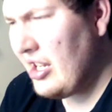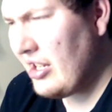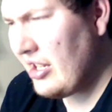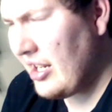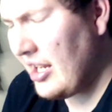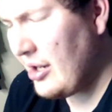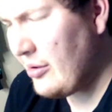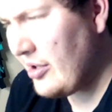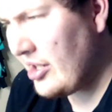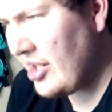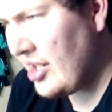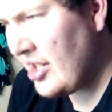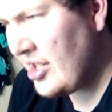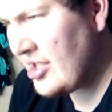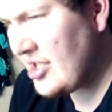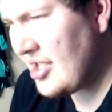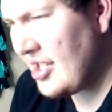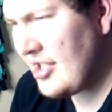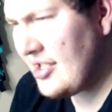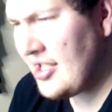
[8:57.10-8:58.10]

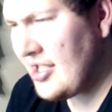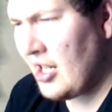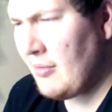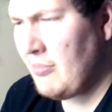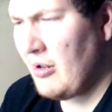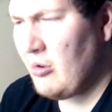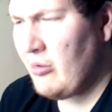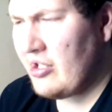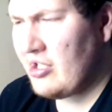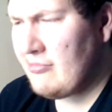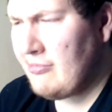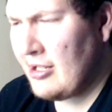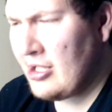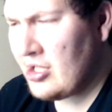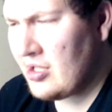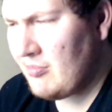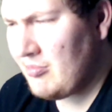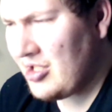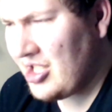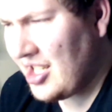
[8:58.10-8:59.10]
Nowadays, Xian Pu would spend
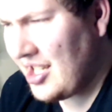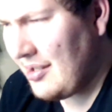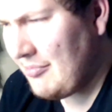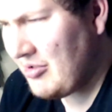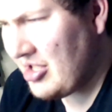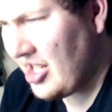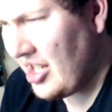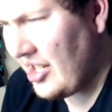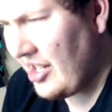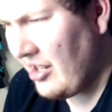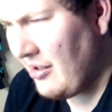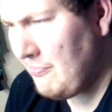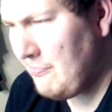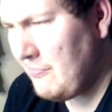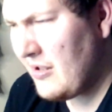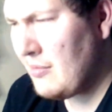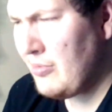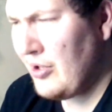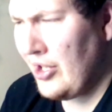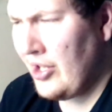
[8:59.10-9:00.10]
some time dating
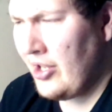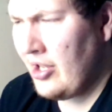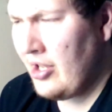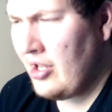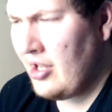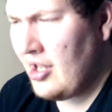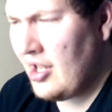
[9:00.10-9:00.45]
Bubby,